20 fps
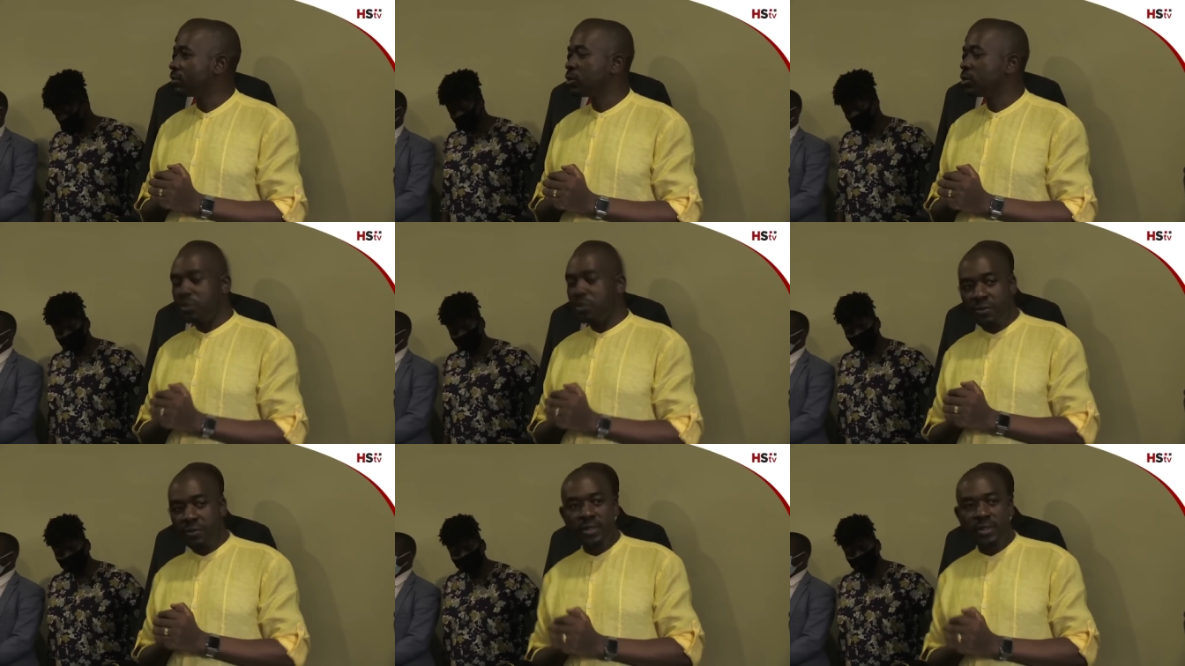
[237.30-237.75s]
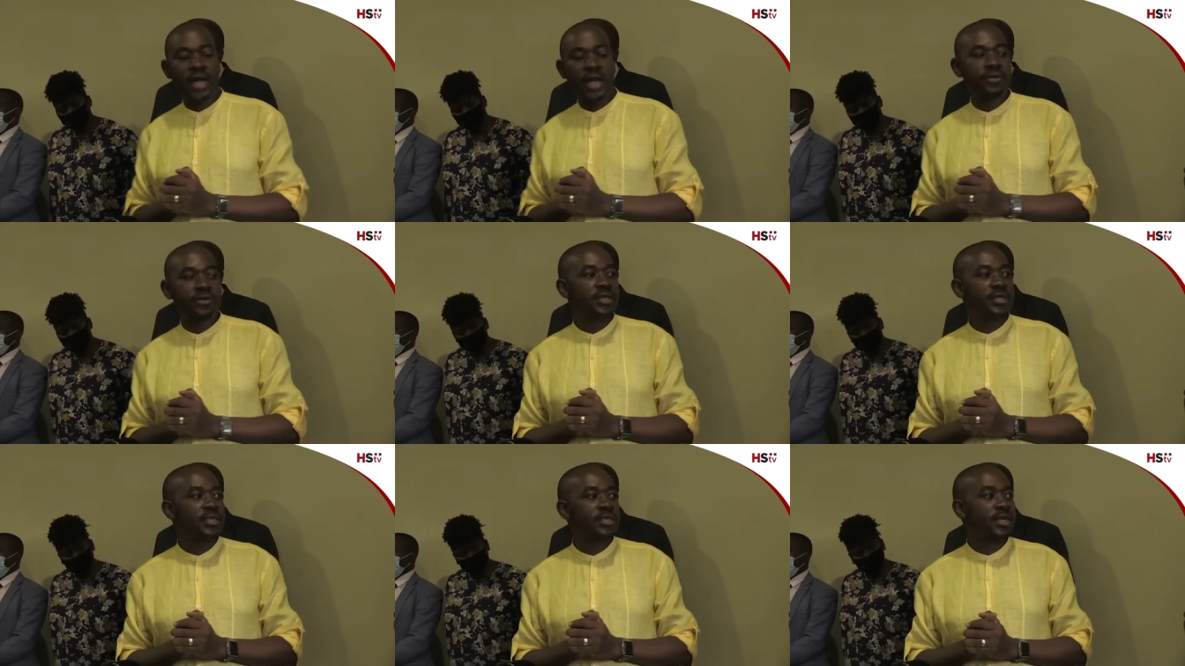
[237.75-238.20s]
So for
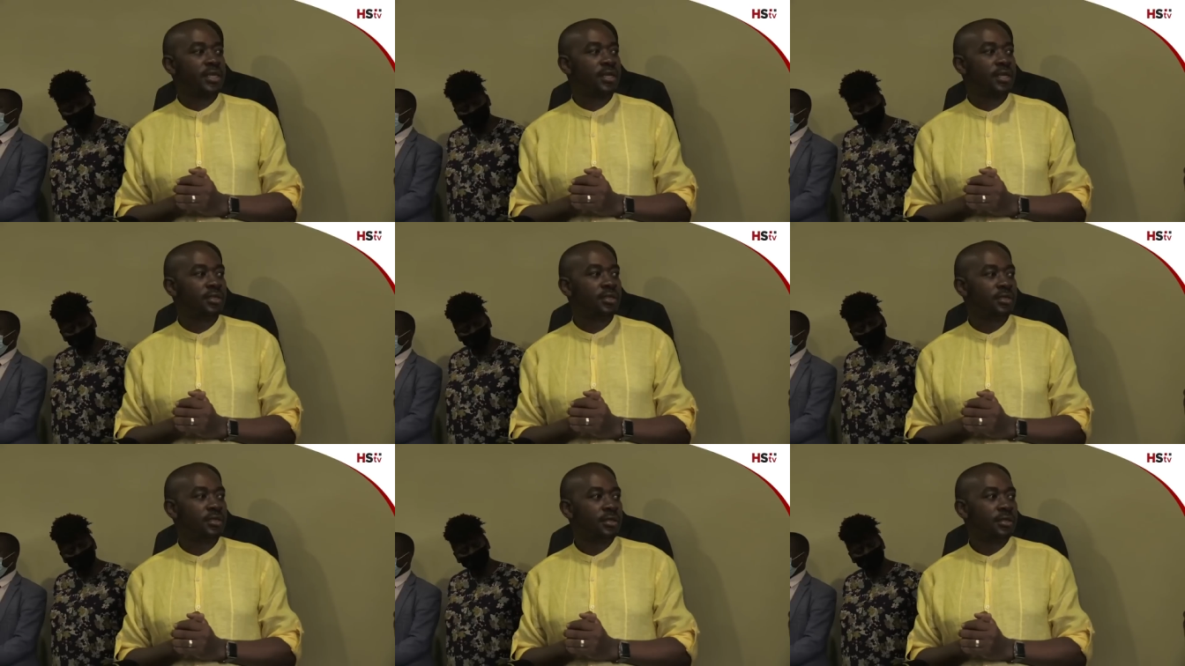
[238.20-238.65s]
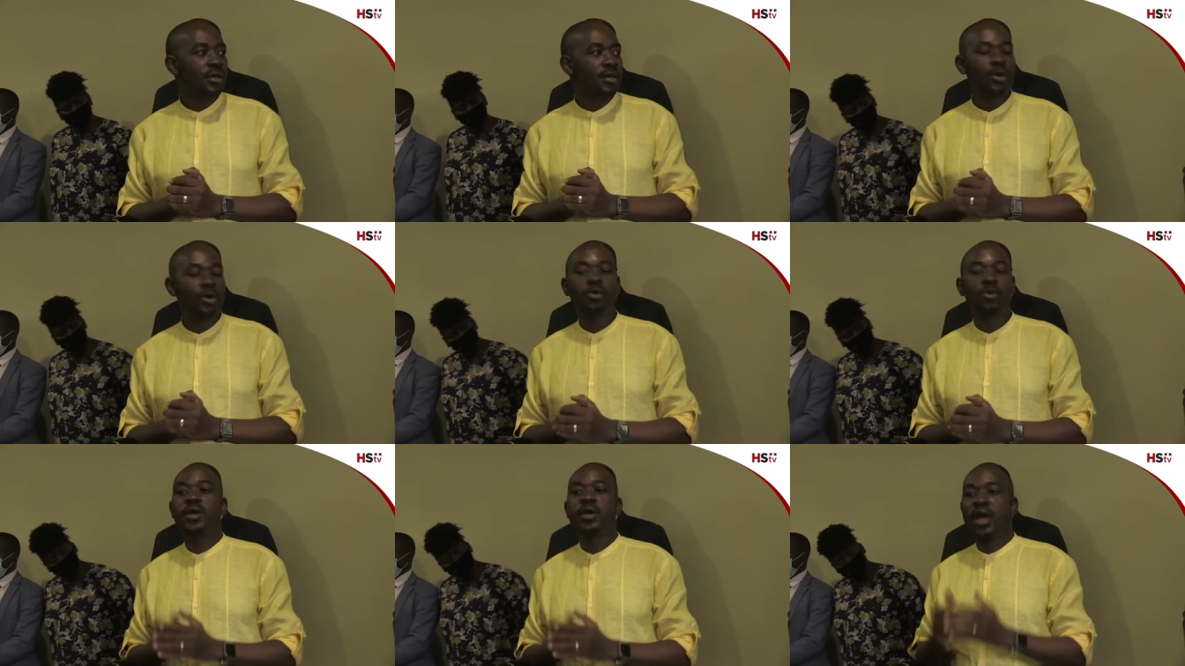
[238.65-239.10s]
that reason,
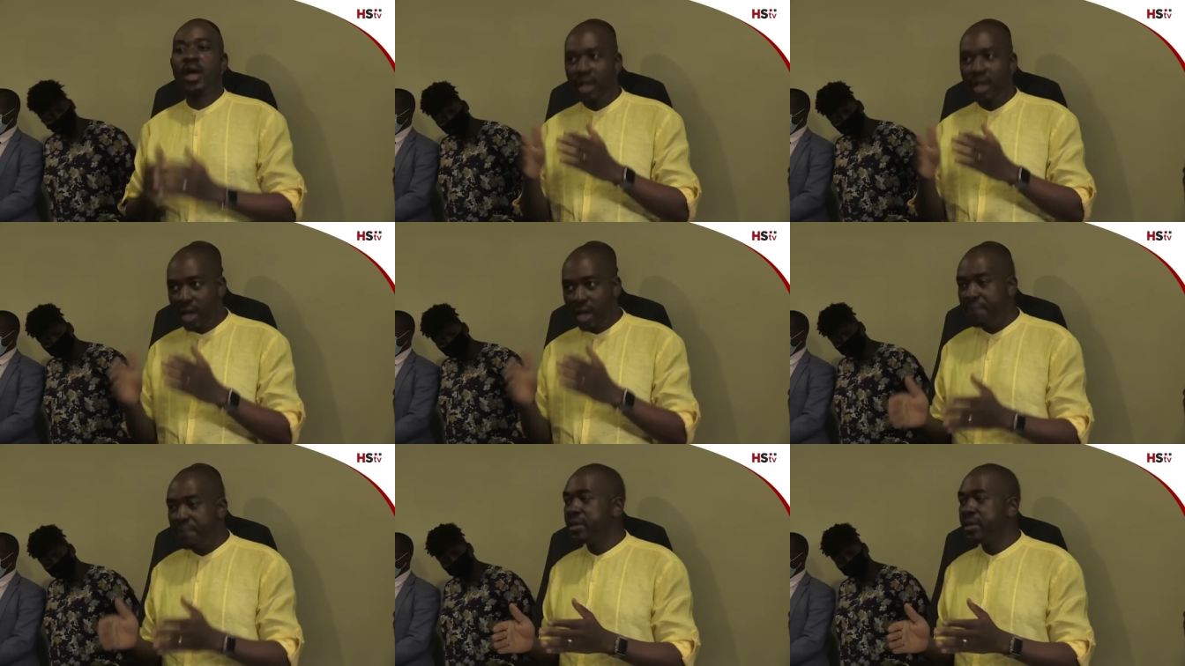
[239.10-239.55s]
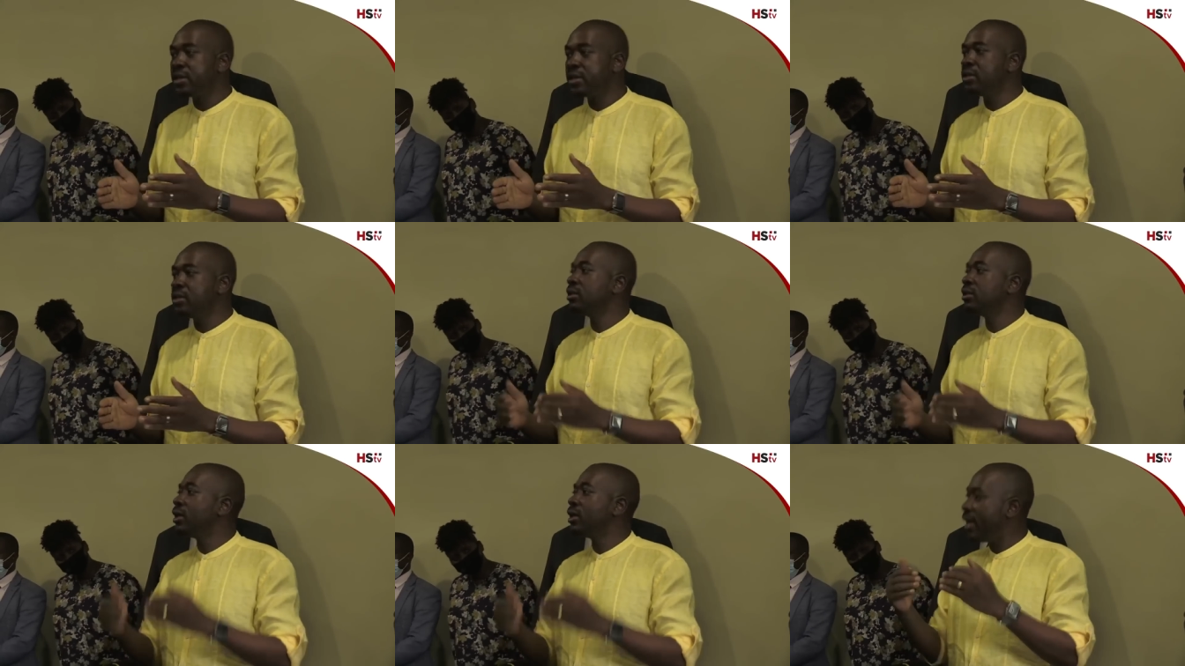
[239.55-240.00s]
we are
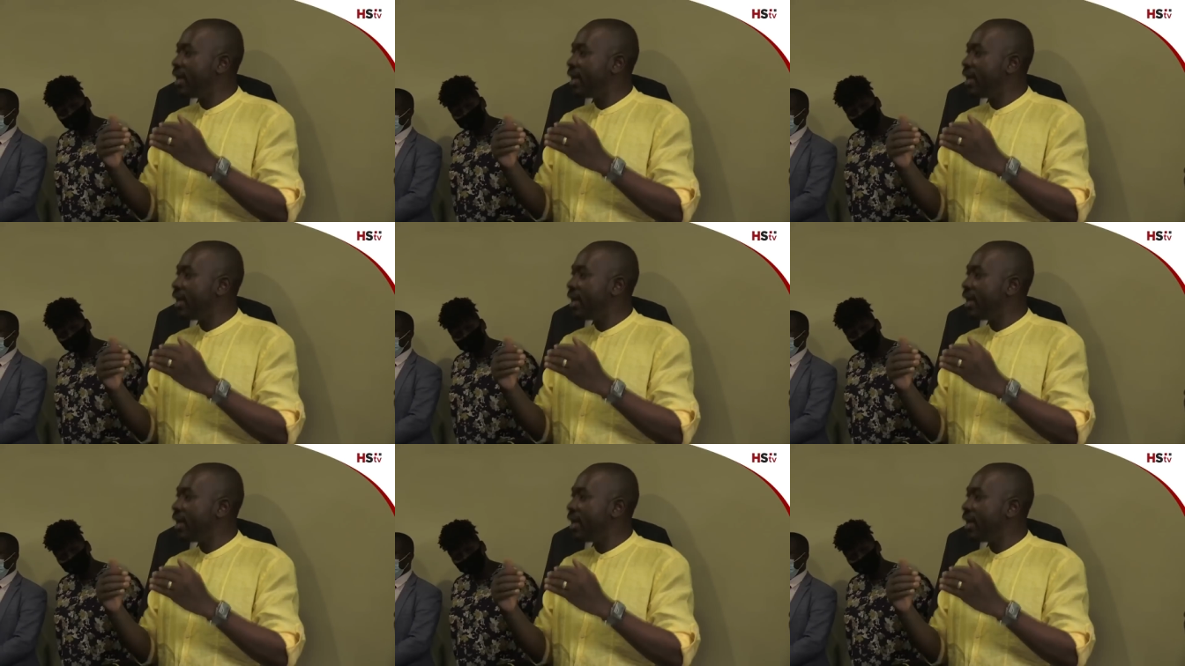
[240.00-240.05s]
coming